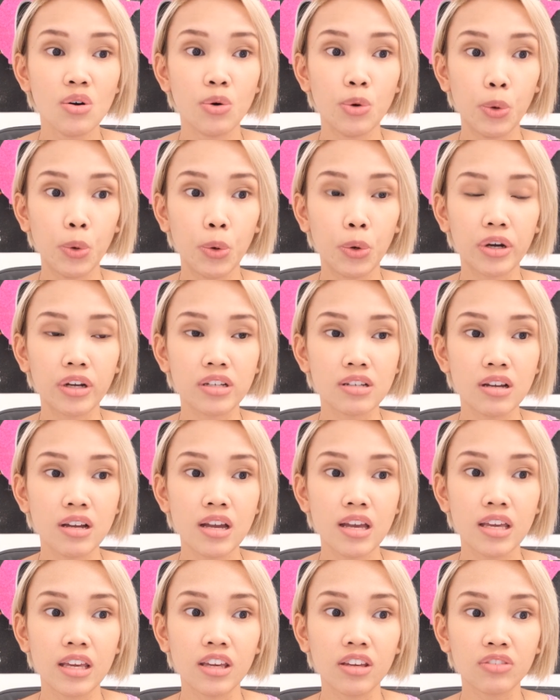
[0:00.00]
Or
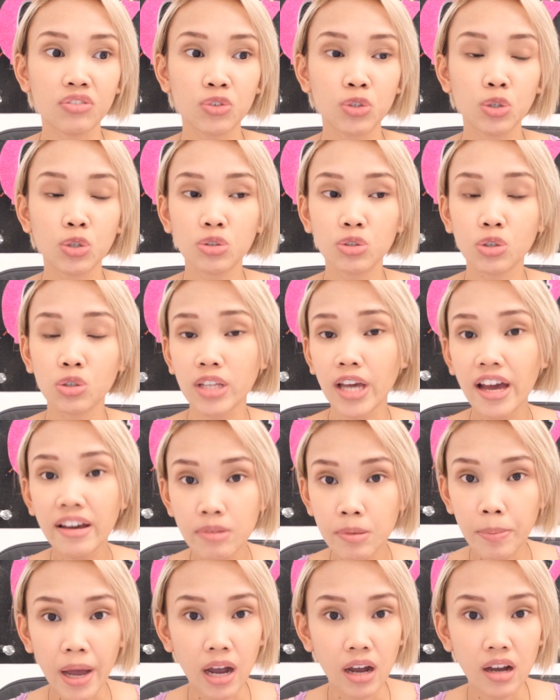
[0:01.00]
if you don't
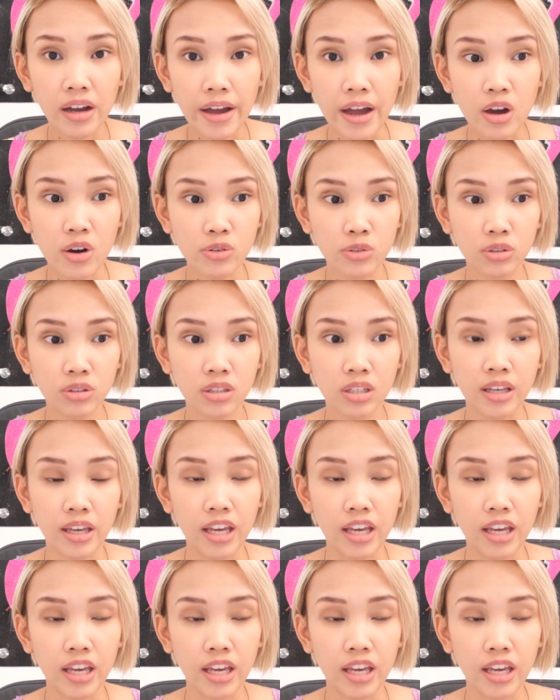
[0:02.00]
have a bank account